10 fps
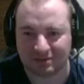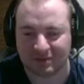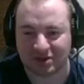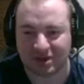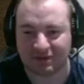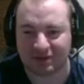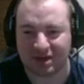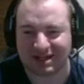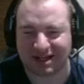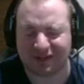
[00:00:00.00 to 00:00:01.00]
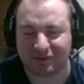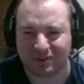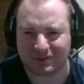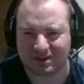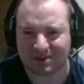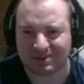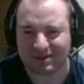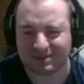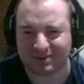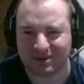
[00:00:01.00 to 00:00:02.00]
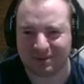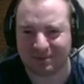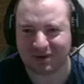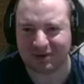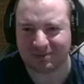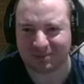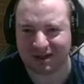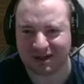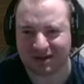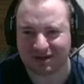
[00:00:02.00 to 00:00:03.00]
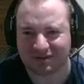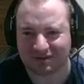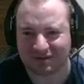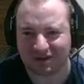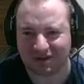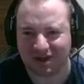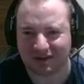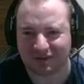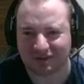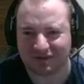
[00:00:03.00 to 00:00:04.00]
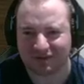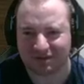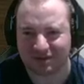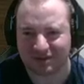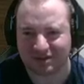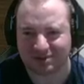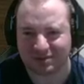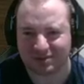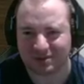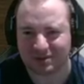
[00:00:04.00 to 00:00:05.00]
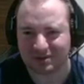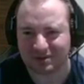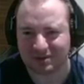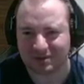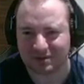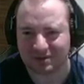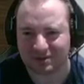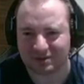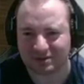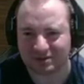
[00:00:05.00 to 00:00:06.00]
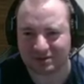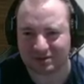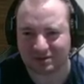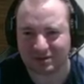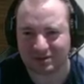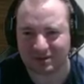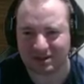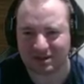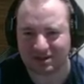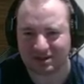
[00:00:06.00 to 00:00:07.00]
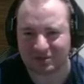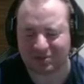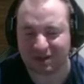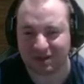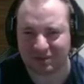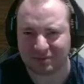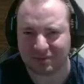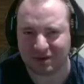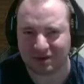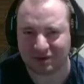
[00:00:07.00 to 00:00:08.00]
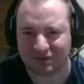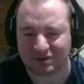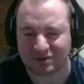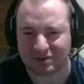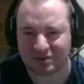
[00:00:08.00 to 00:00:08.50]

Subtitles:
So I've died like 4 times this one big and the other 3 were small. So this can still be a good one for sure.